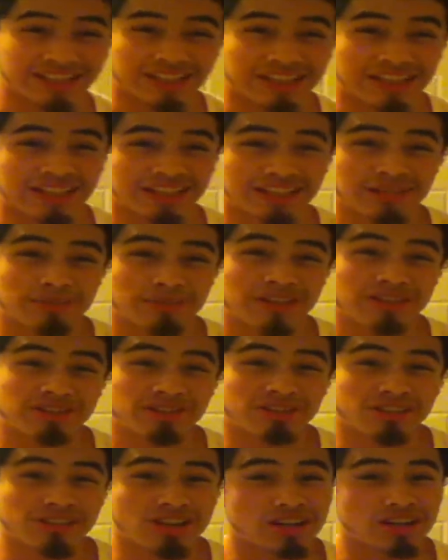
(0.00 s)
and like that makes
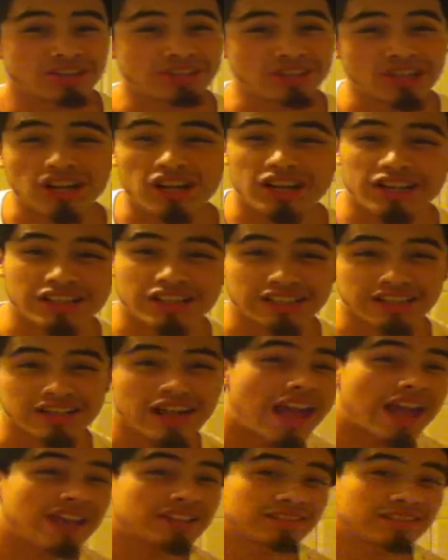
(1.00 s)
you look all dirty and
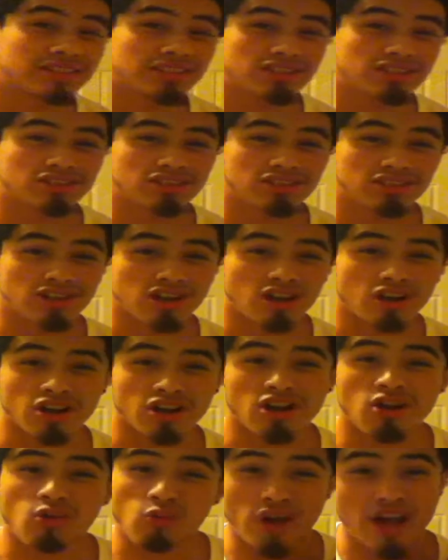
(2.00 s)
nasty and shit
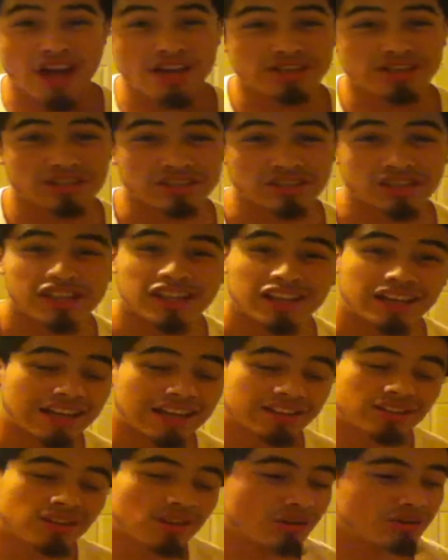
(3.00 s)
and all ratchet.
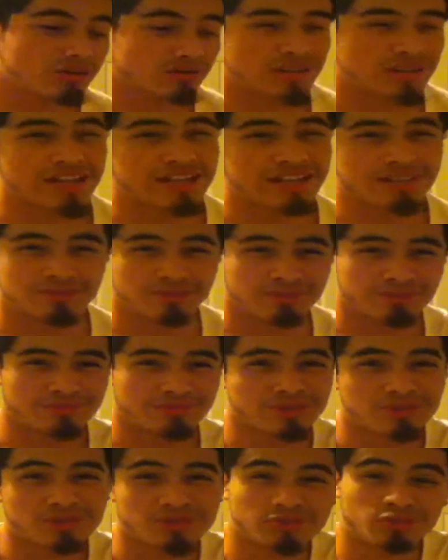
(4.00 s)
Like don't like
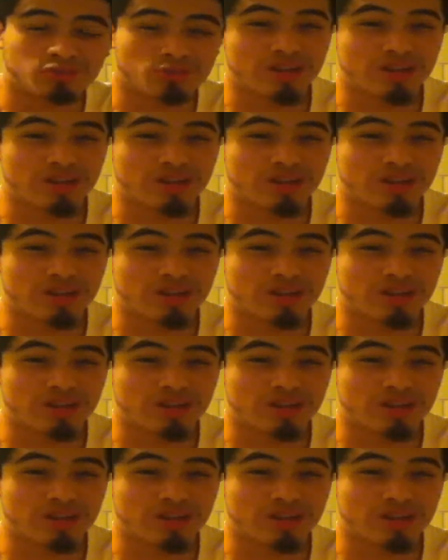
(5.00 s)
you.